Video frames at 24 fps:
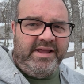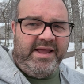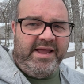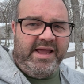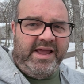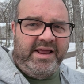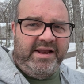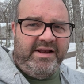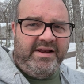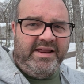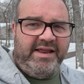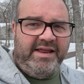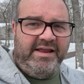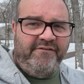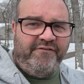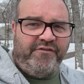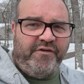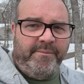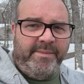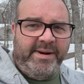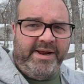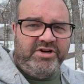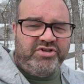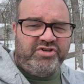and
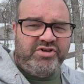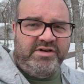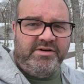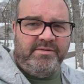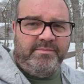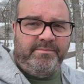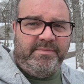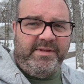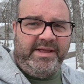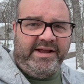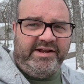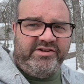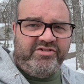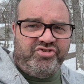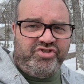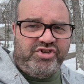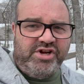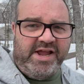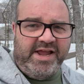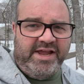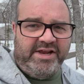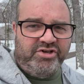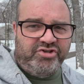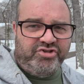information
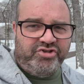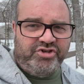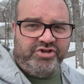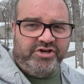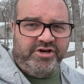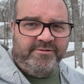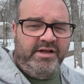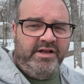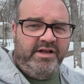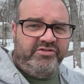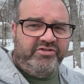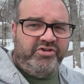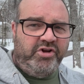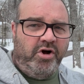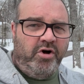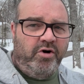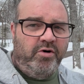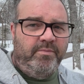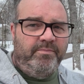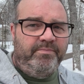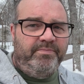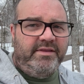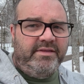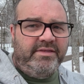exchanged.
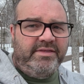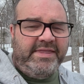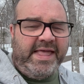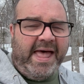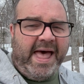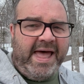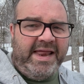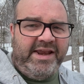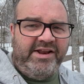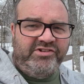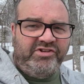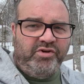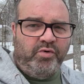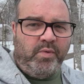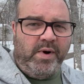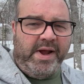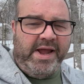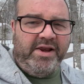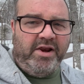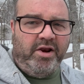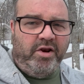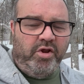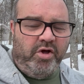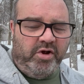So that is a
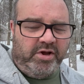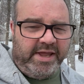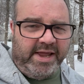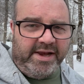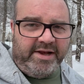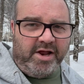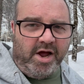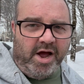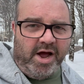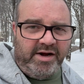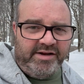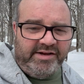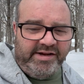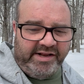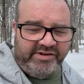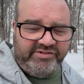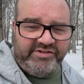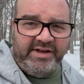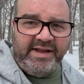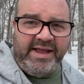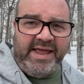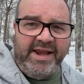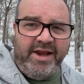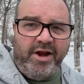way to look at
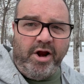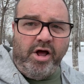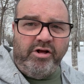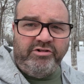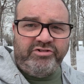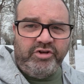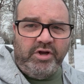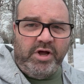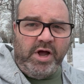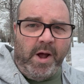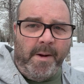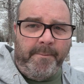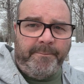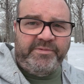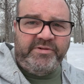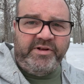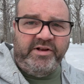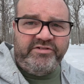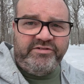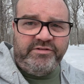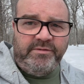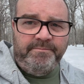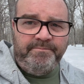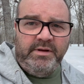contesting. And it also helps
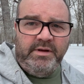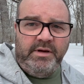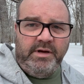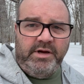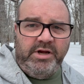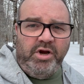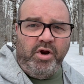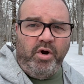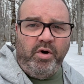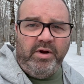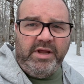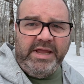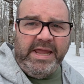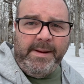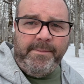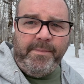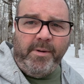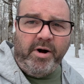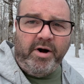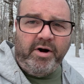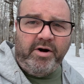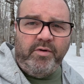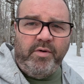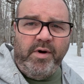us you know, keep
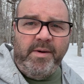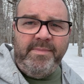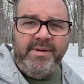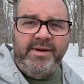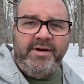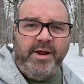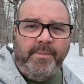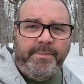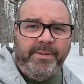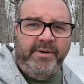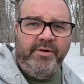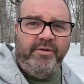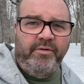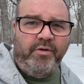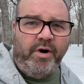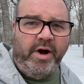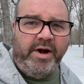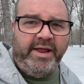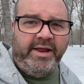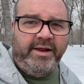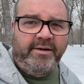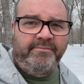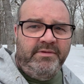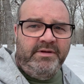our equipment up and
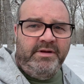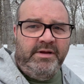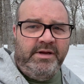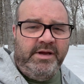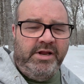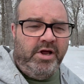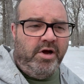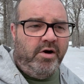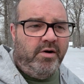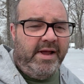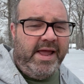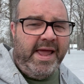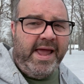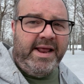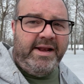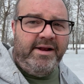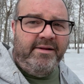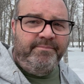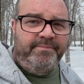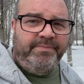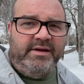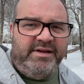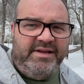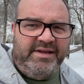running, you know, and
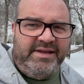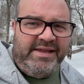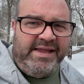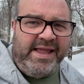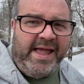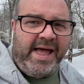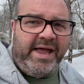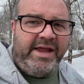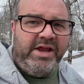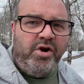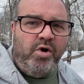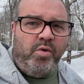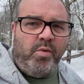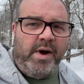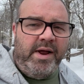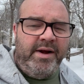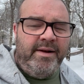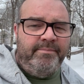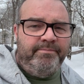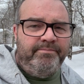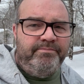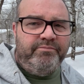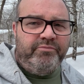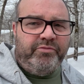yeah, you know what?
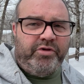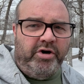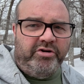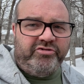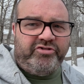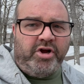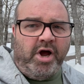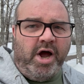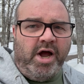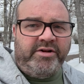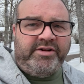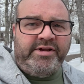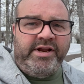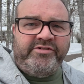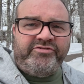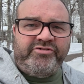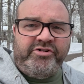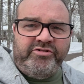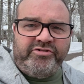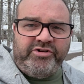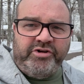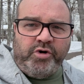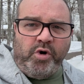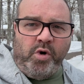There's
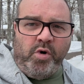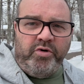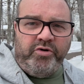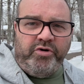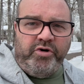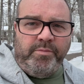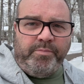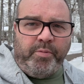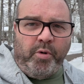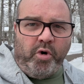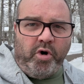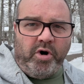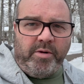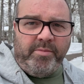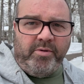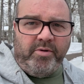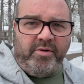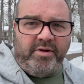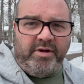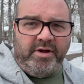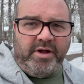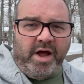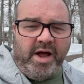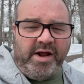contesters that go out and do
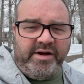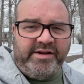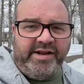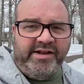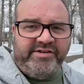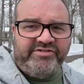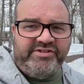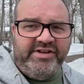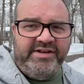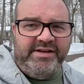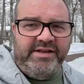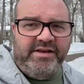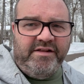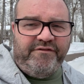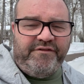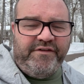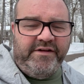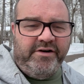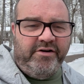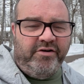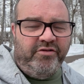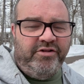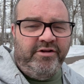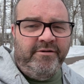portable contesting in the
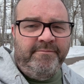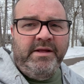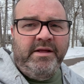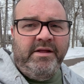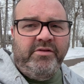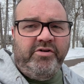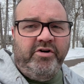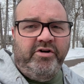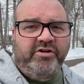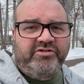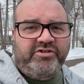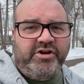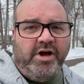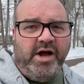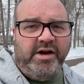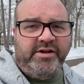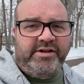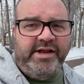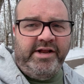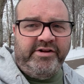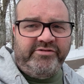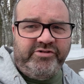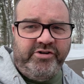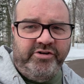field. There's
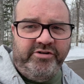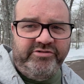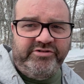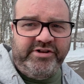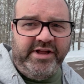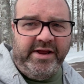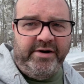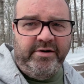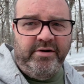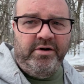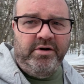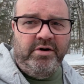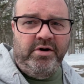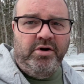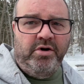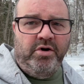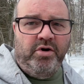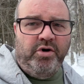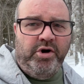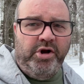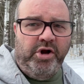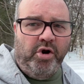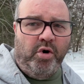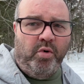contesters that,
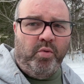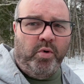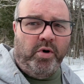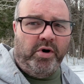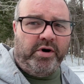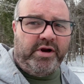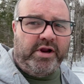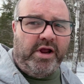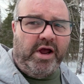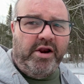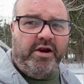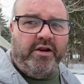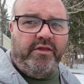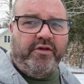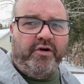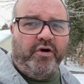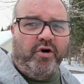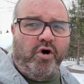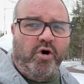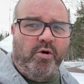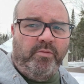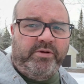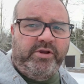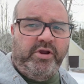you know, work out of their
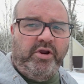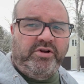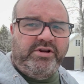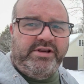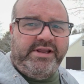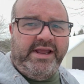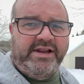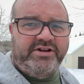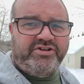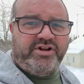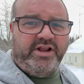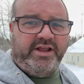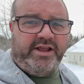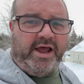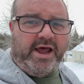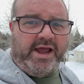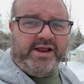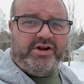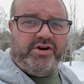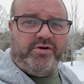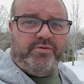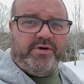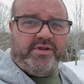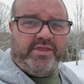home QTH like I
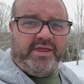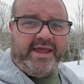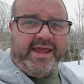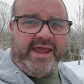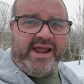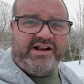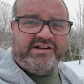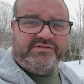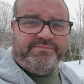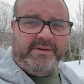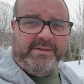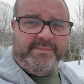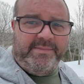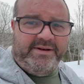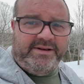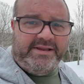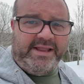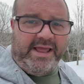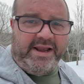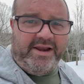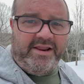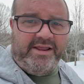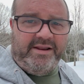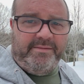do with a hex beam
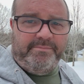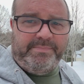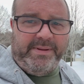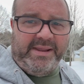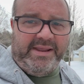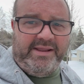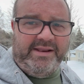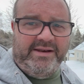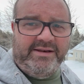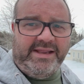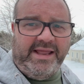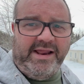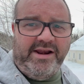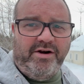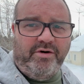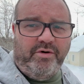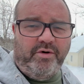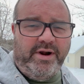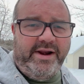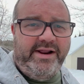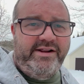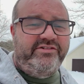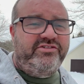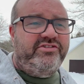antenna and big antenna
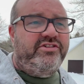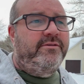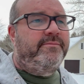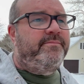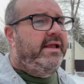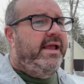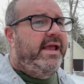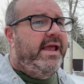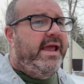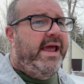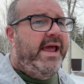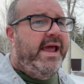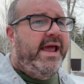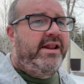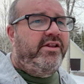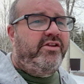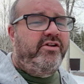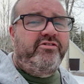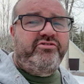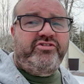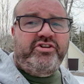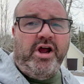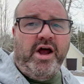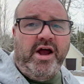arrays. And
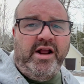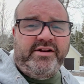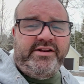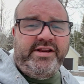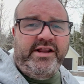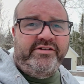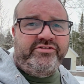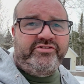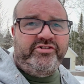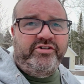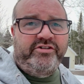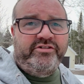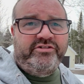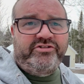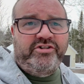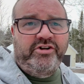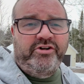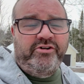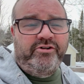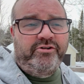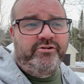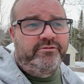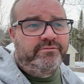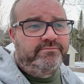there's contesters
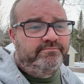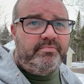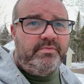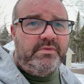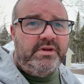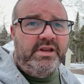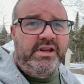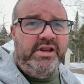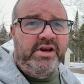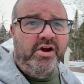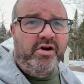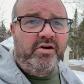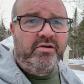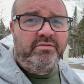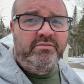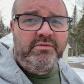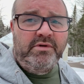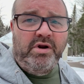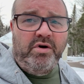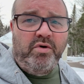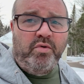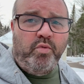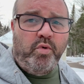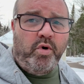who, you know,
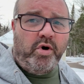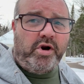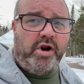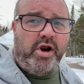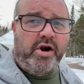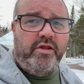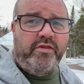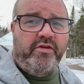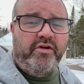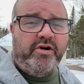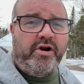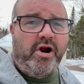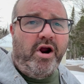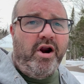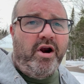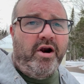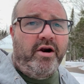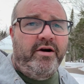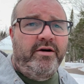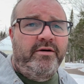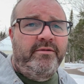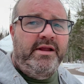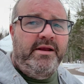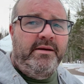work out of their
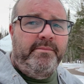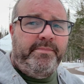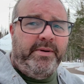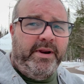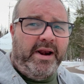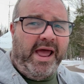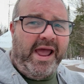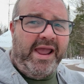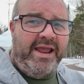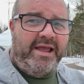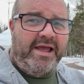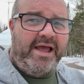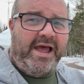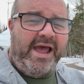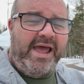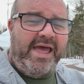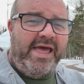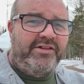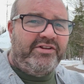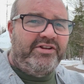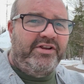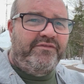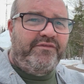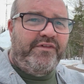car. But I, I
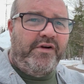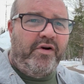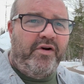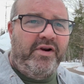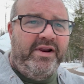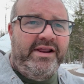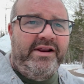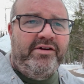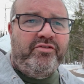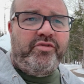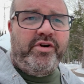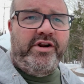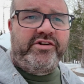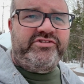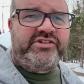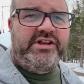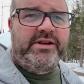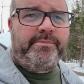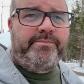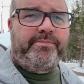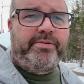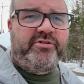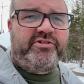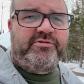that's a very
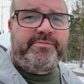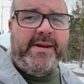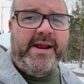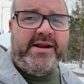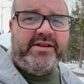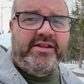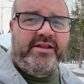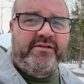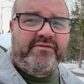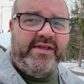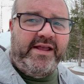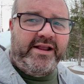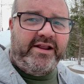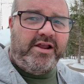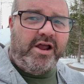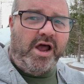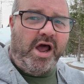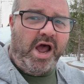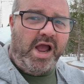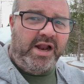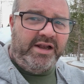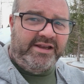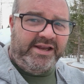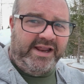interesting perspective that
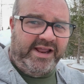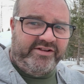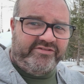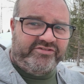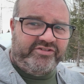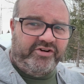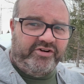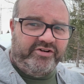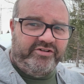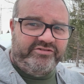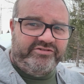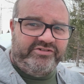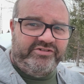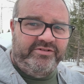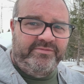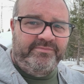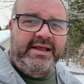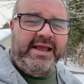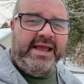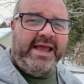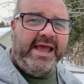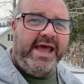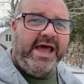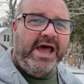contesters
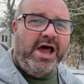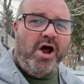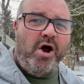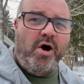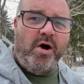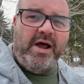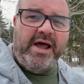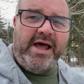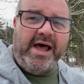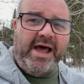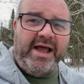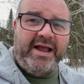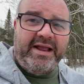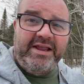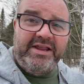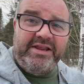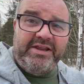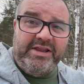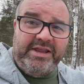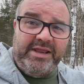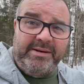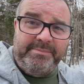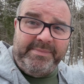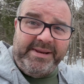how uh,
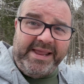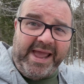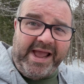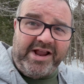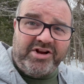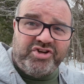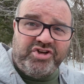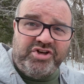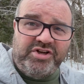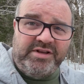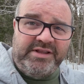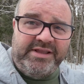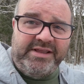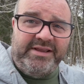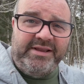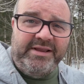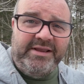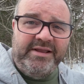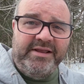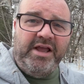can be actually